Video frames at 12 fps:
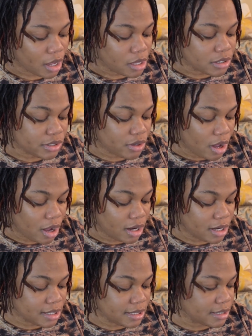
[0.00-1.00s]
So
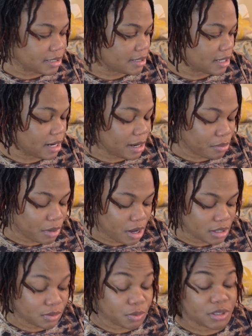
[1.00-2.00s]
all of these that I
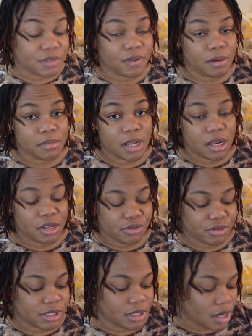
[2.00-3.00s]
bought was from Dollar
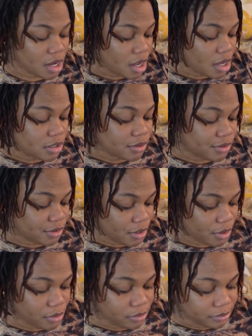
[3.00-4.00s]
Tree.
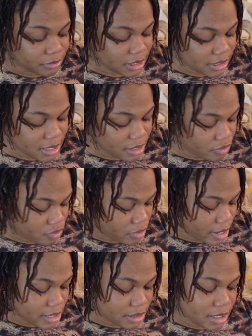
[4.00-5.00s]
So let's get
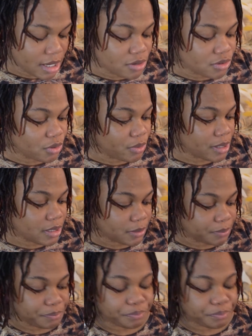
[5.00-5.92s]
right into it.